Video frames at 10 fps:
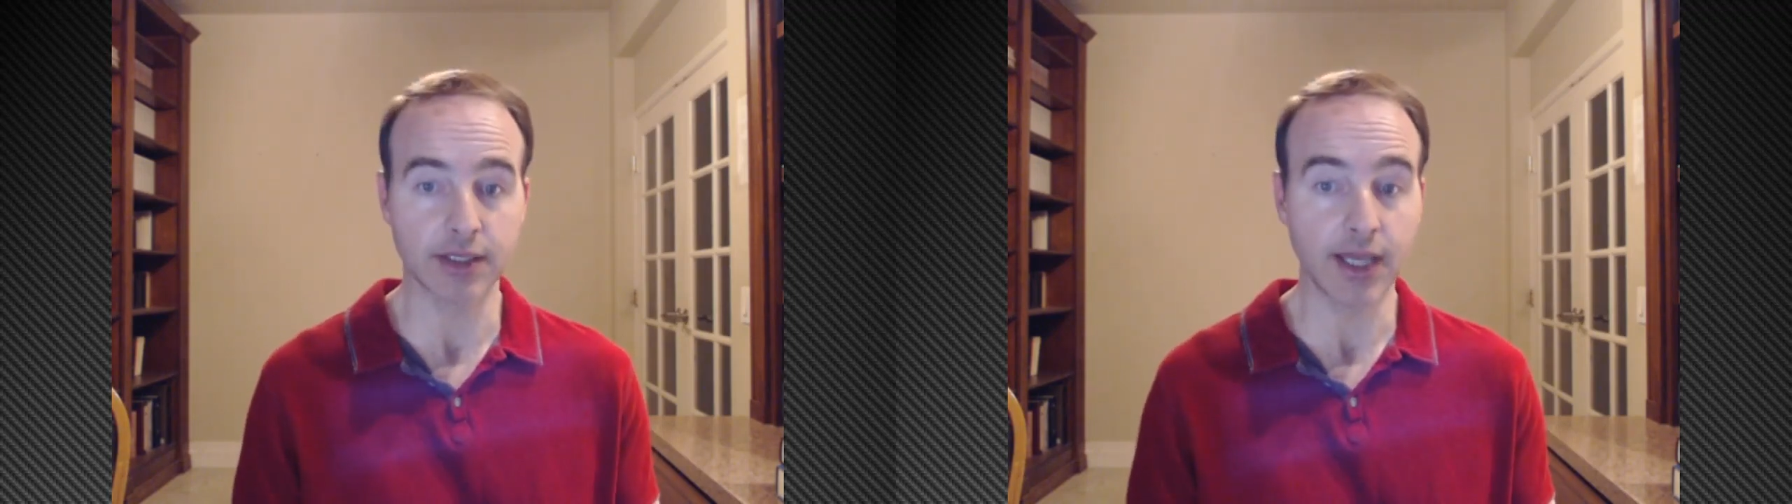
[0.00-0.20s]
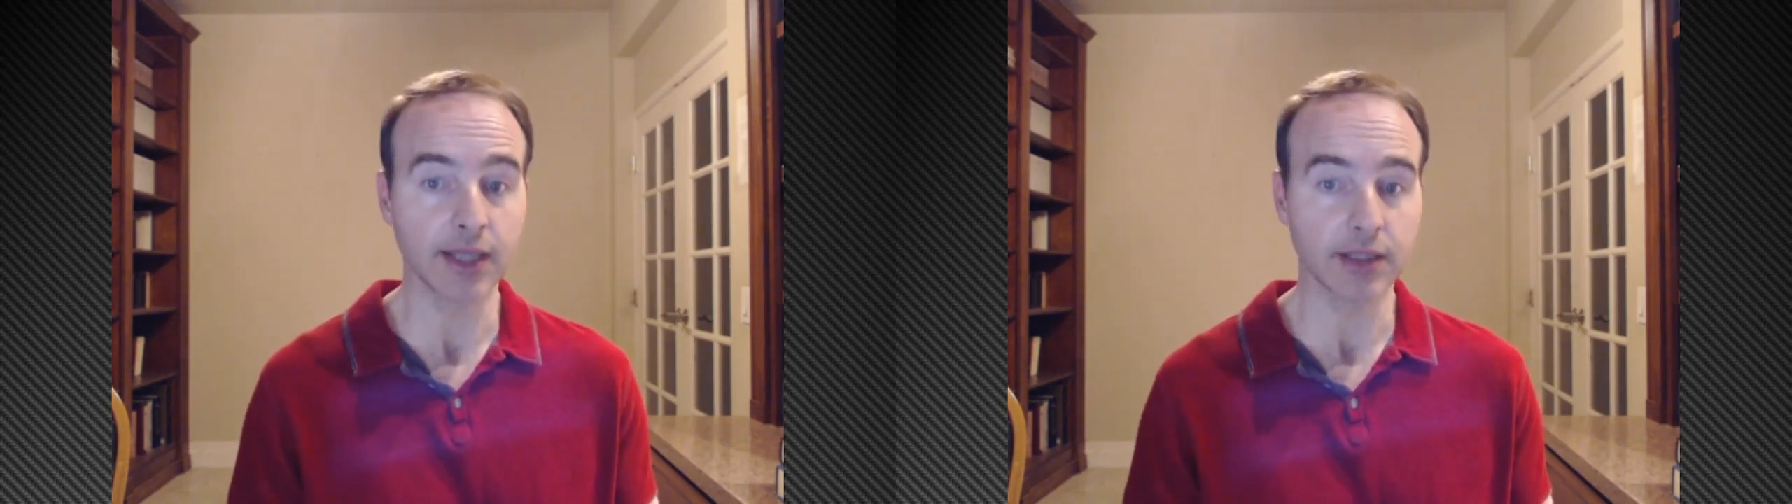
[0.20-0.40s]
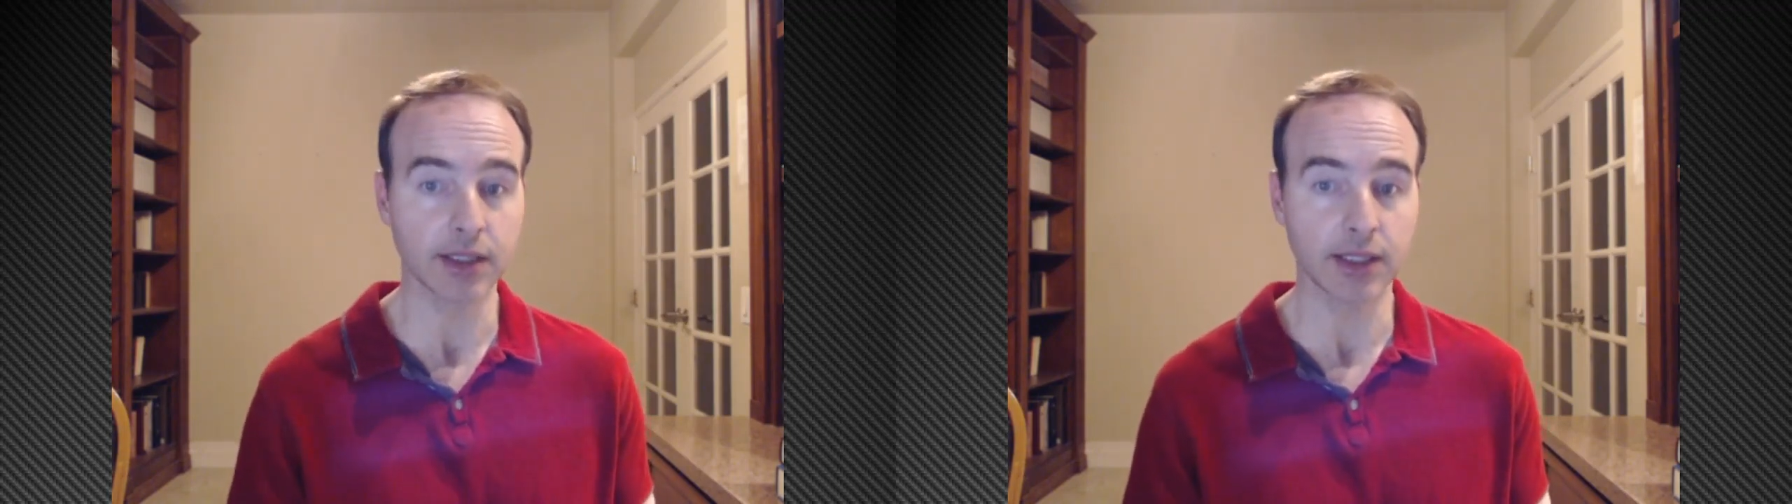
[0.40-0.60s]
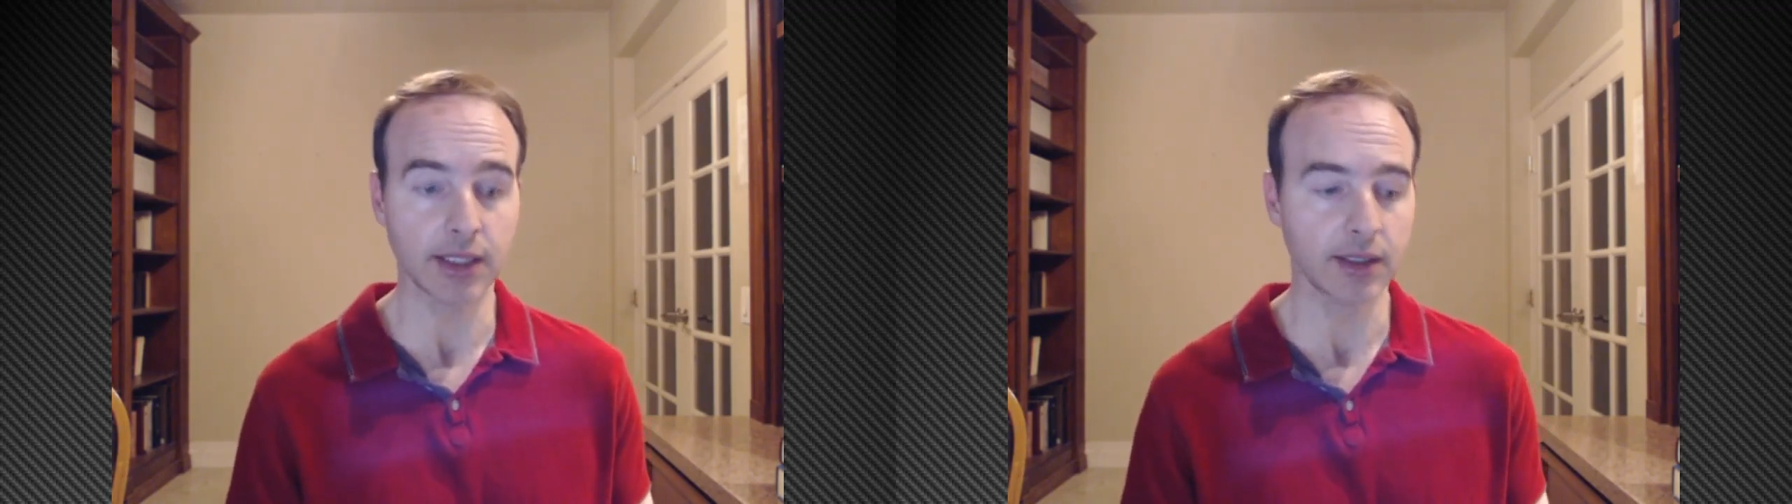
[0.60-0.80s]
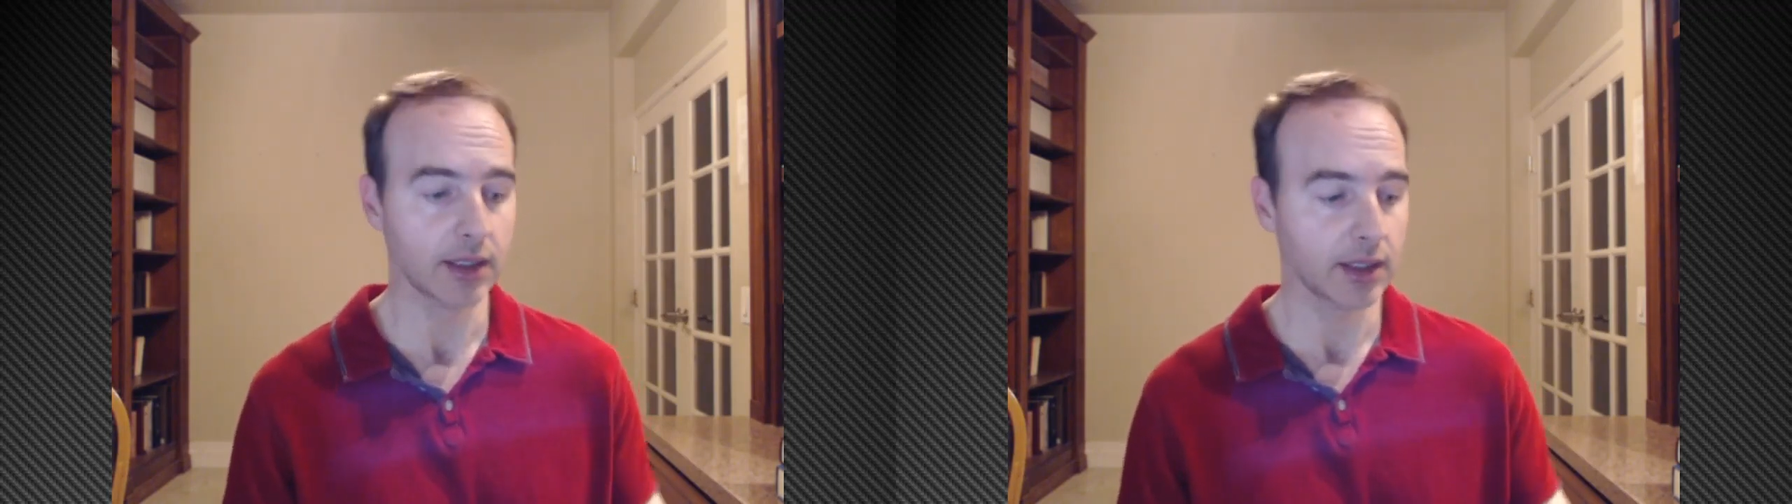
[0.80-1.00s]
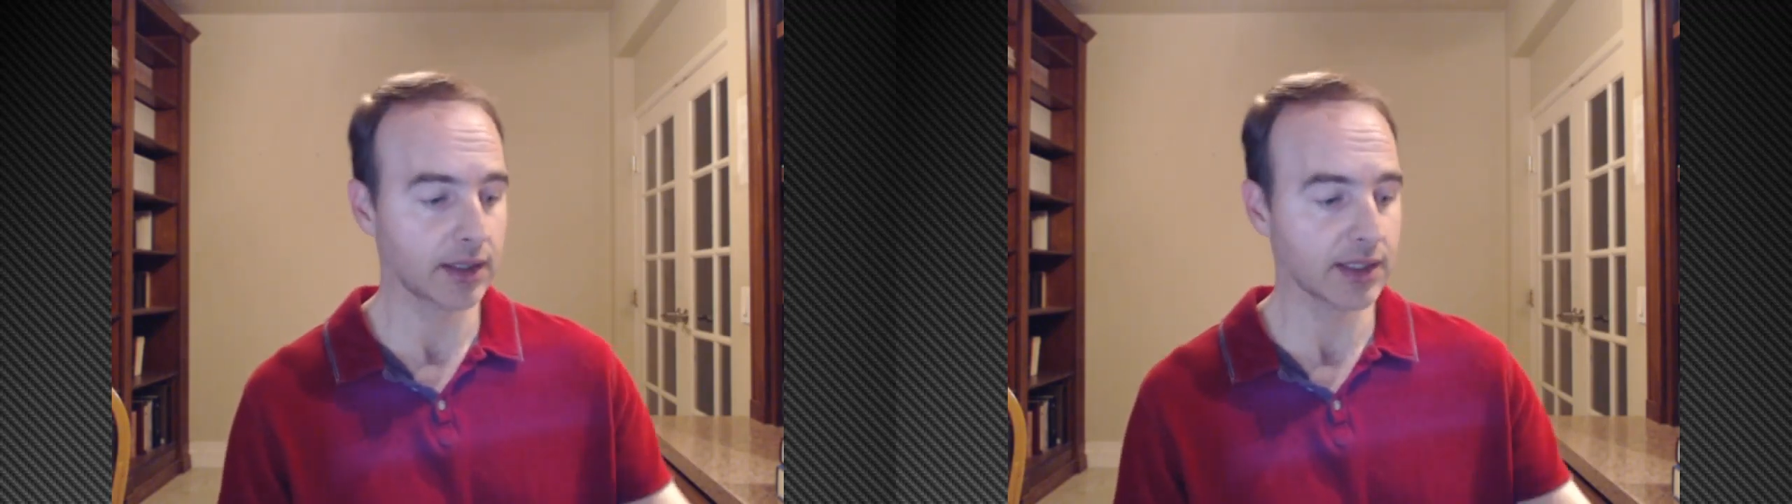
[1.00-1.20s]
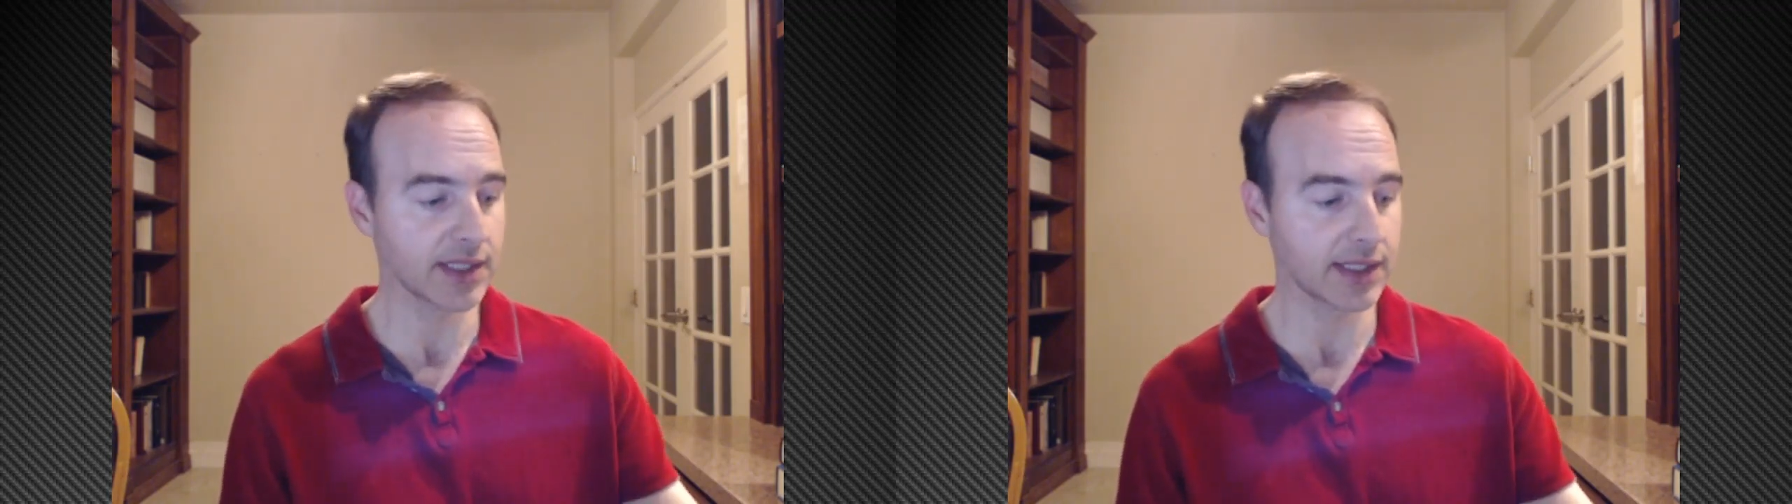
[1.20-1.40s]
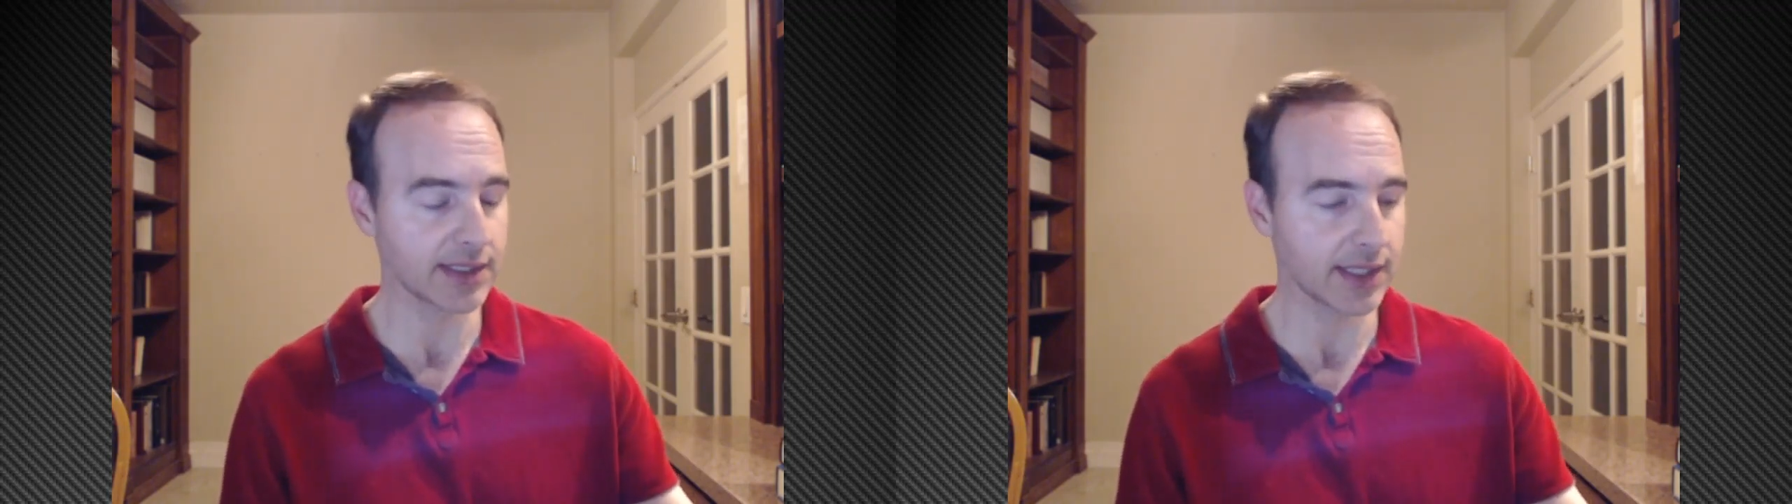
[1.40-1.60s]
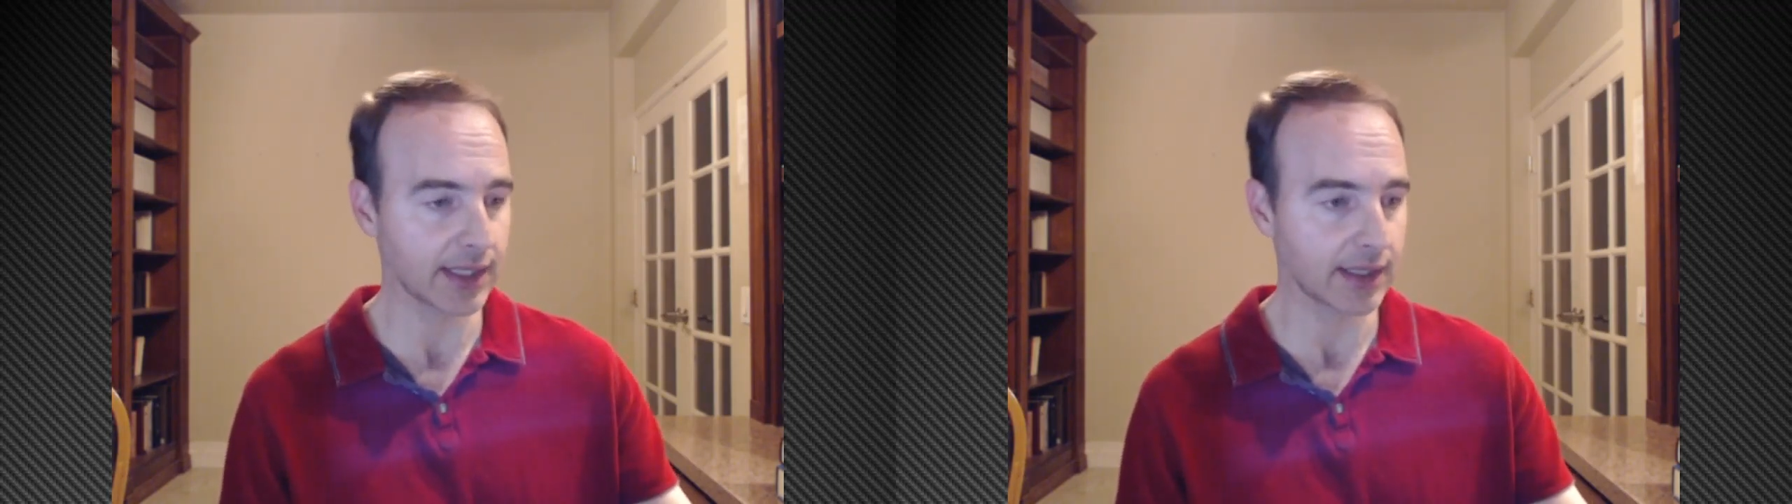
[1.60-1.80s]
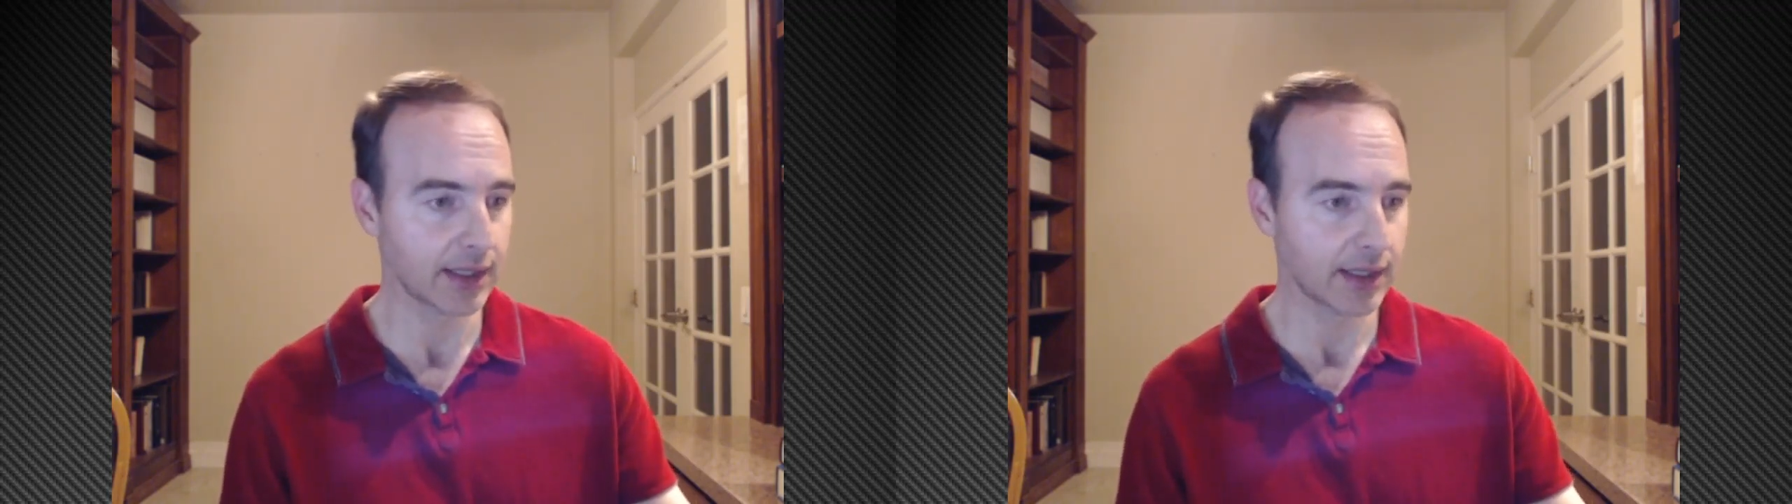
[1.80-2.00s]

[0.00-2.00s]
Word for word: tactically in the sense that